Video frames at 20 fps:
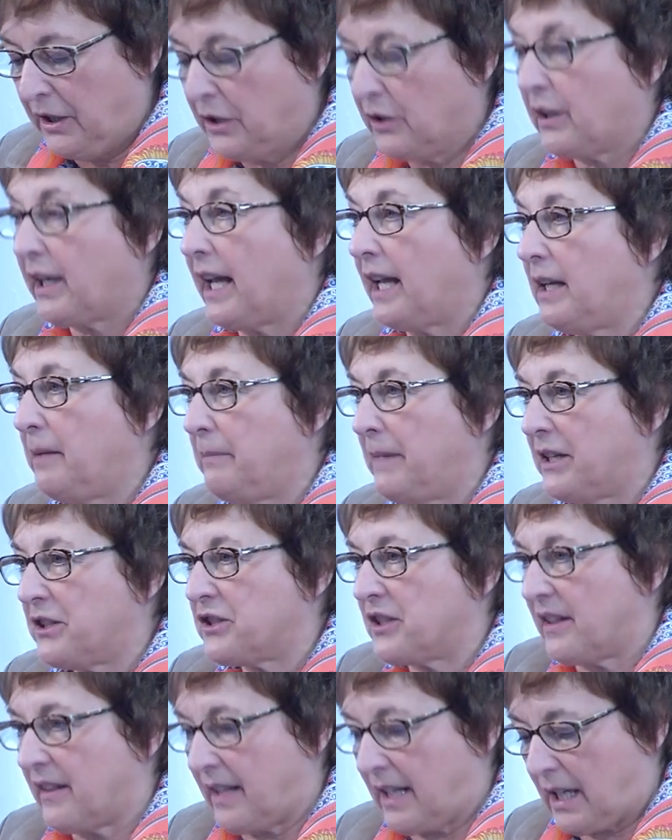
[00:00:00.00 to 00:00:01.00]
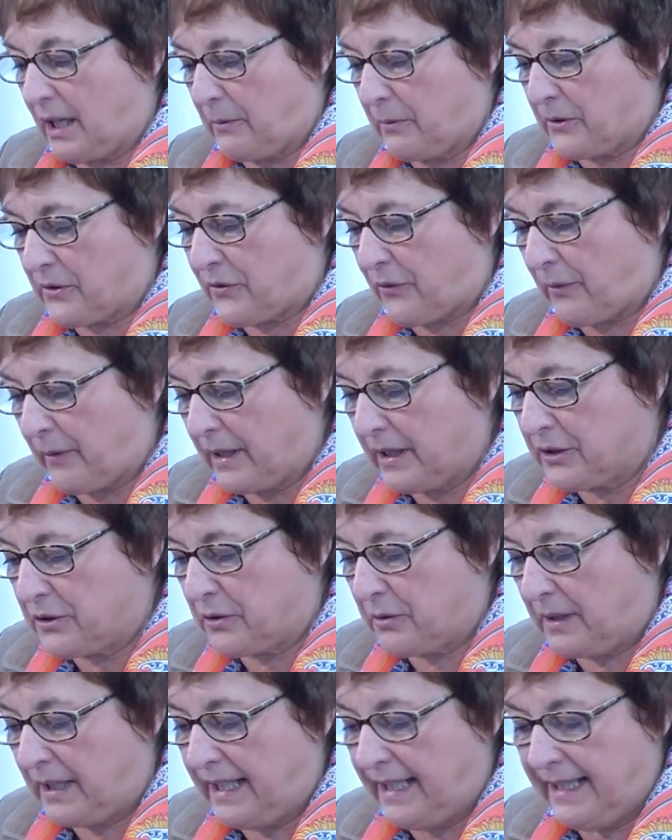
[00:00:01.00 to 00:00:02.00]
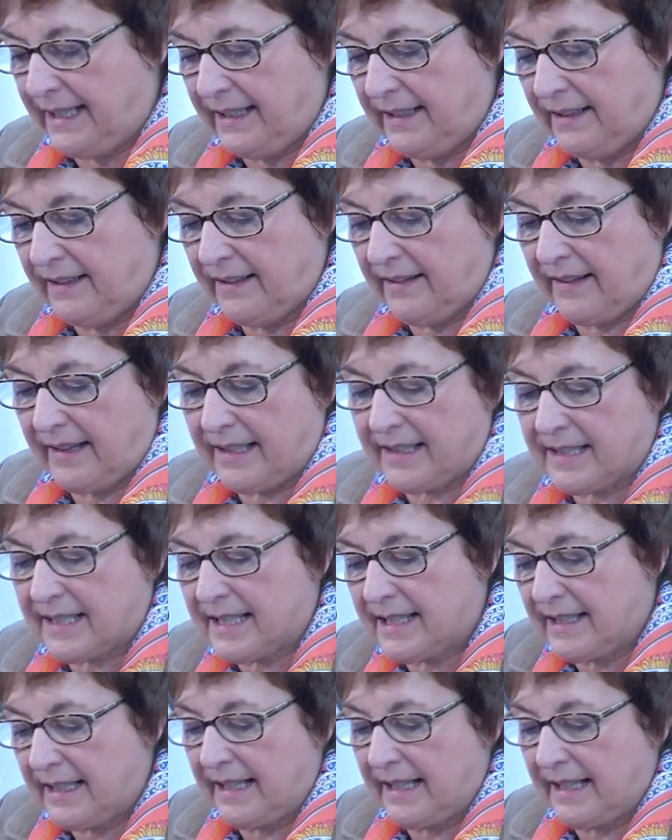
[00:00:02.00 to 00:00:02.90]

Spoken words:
You can imagine that I was thrilled to hear that